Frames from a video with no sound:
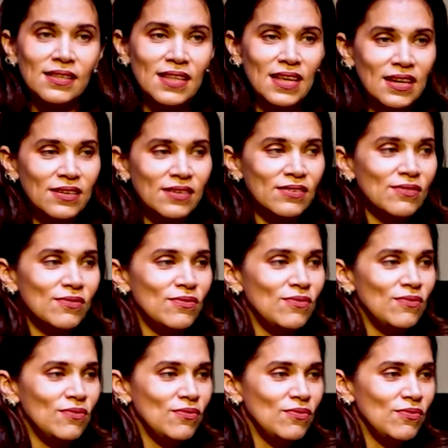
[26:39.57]
then
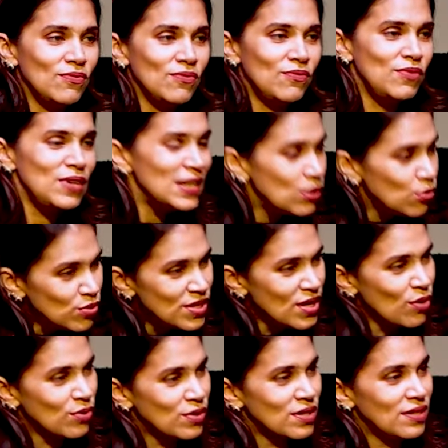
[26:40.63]
we lose
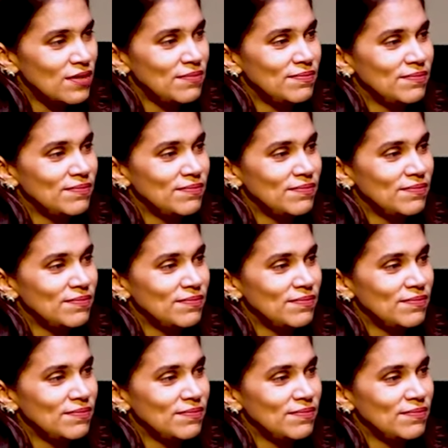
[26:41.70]
out.